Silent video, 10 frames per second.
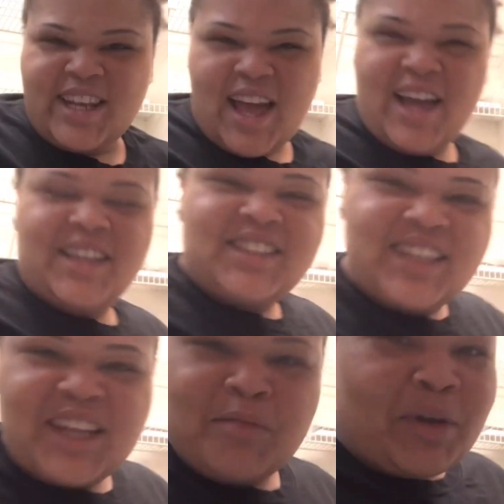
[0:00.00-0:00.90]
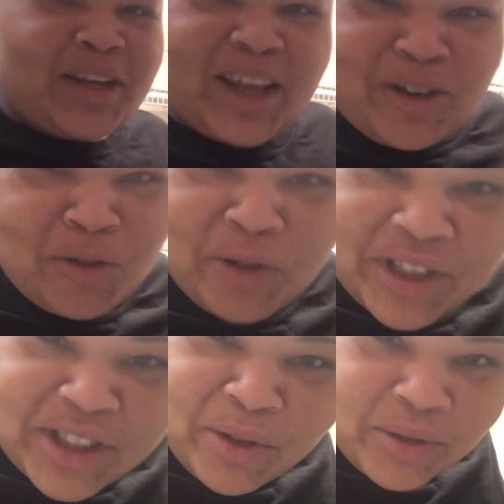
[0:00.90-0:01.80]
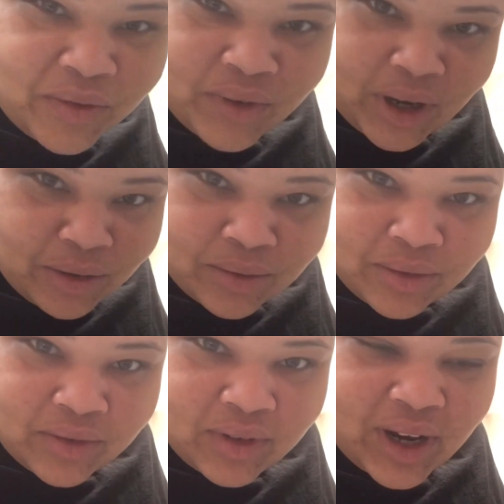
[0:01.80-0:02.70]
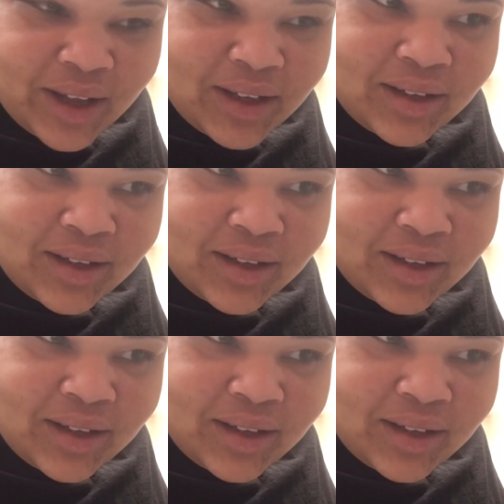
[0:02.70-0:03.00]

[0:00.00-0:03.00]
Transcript: slides and they make that noise on the floor. Like